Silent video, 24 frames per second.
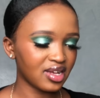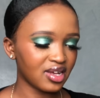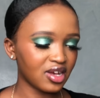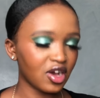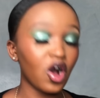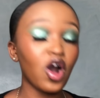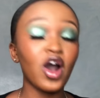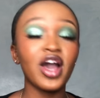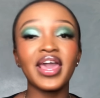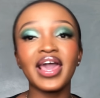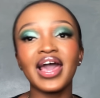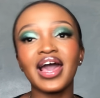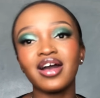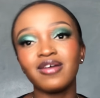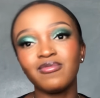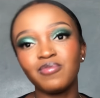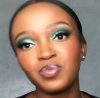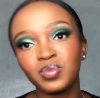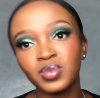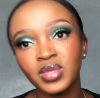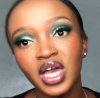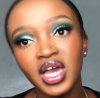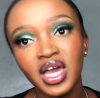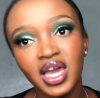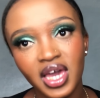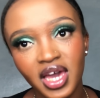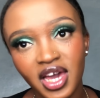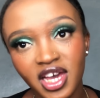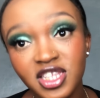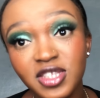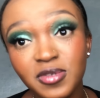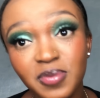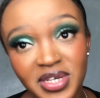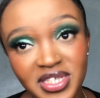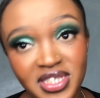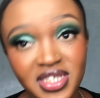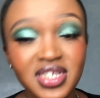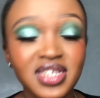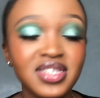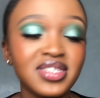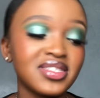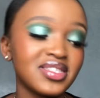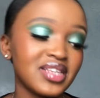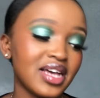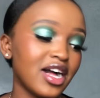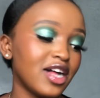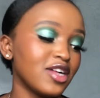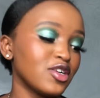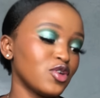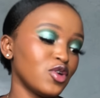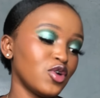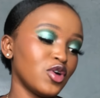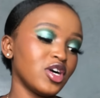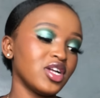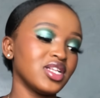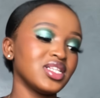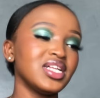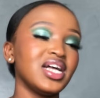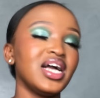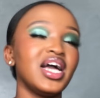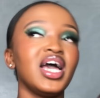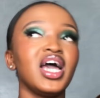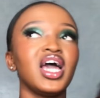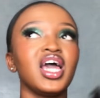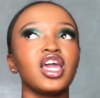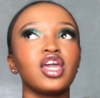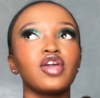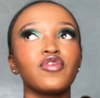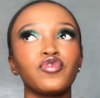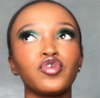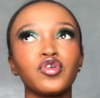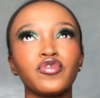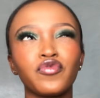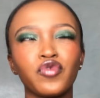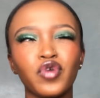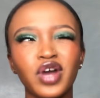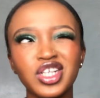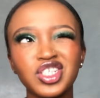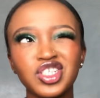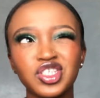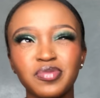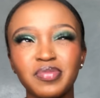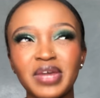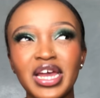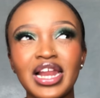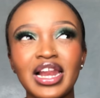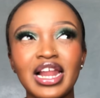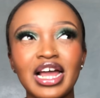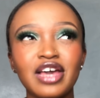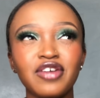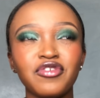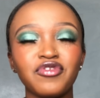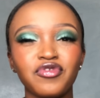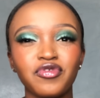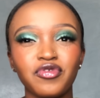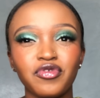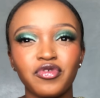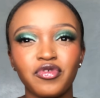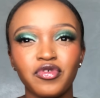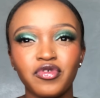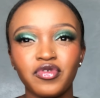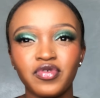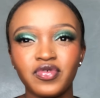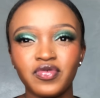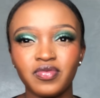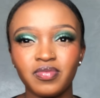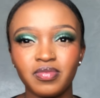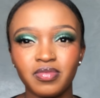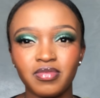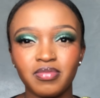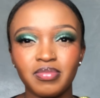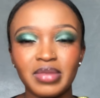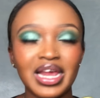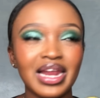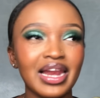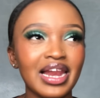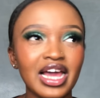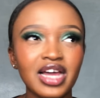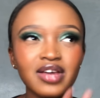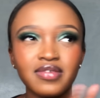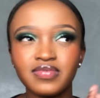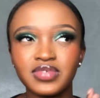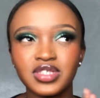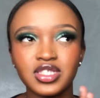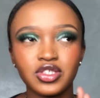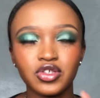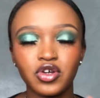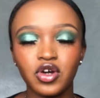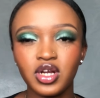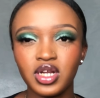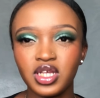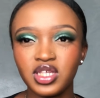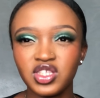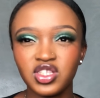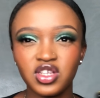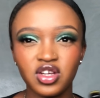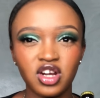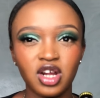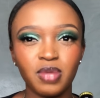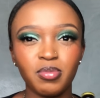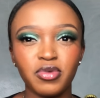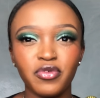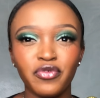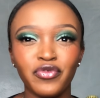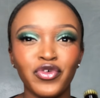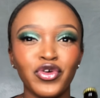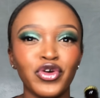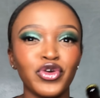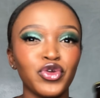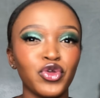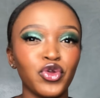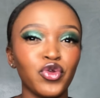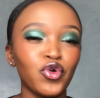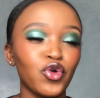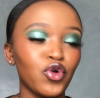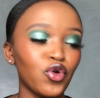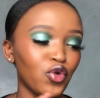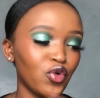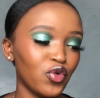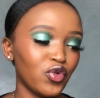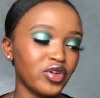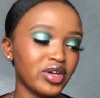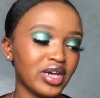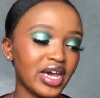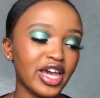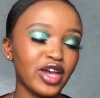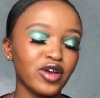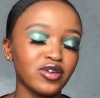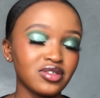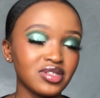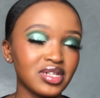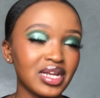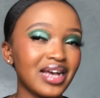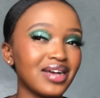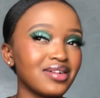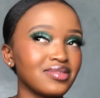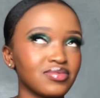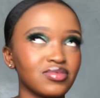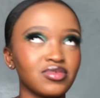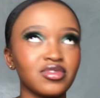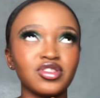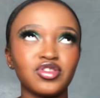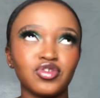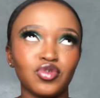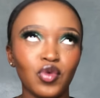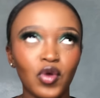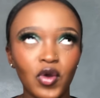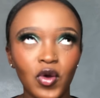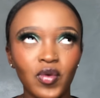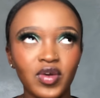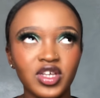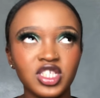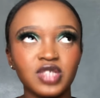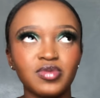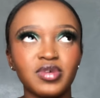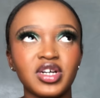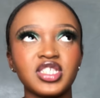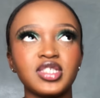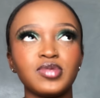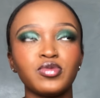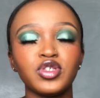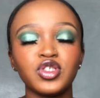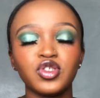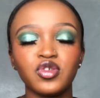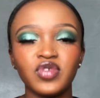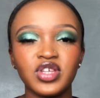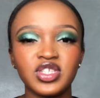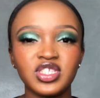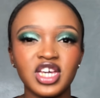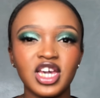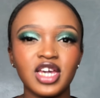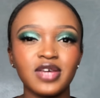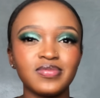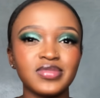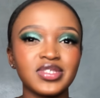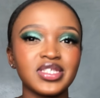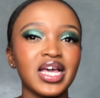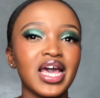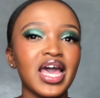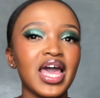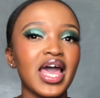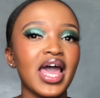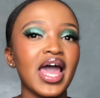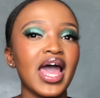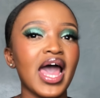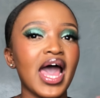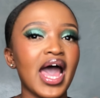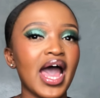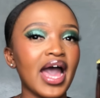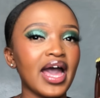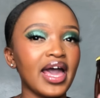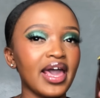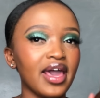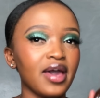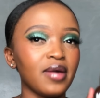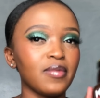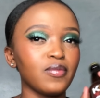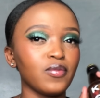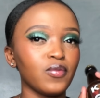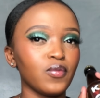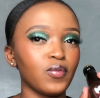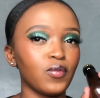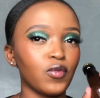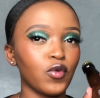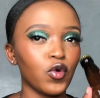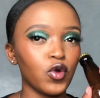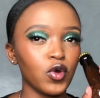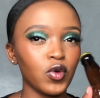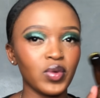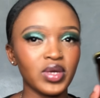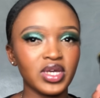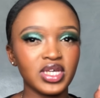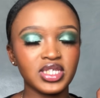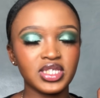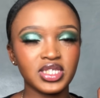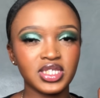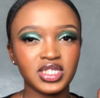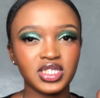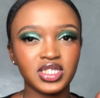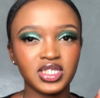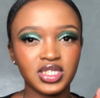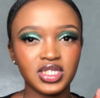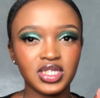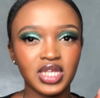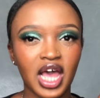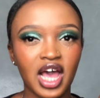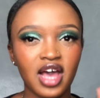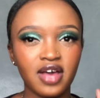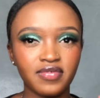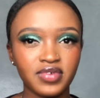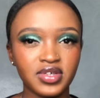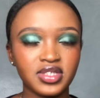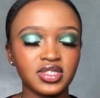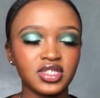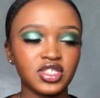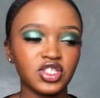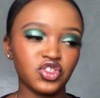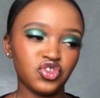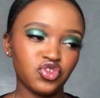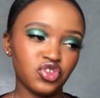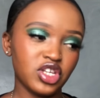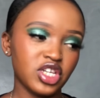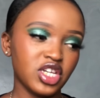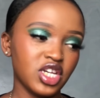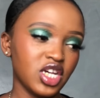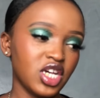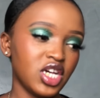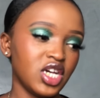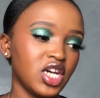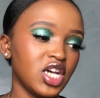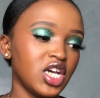Oh yeah, 8% alcohol. If you've watched my lives on Instagram before, you know I not always, but most of the times I am always having this drink.